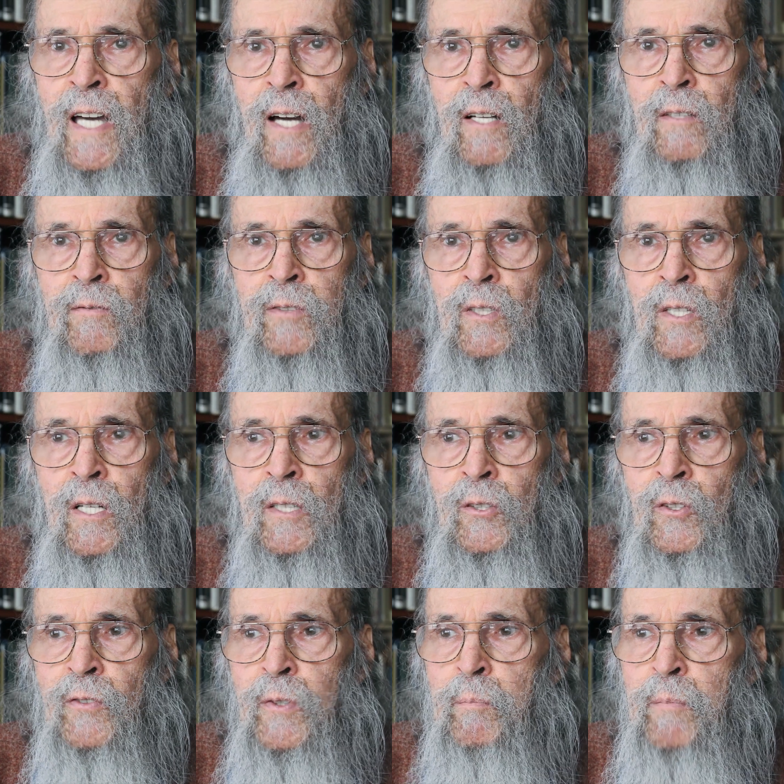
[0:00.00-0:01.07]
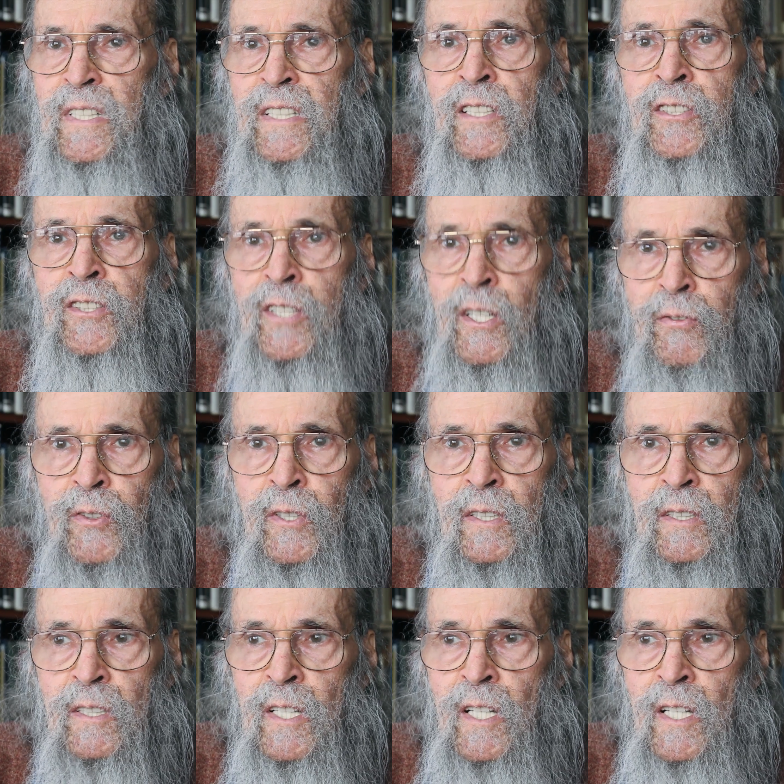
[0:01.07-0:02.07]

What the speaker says: out of line or for being different.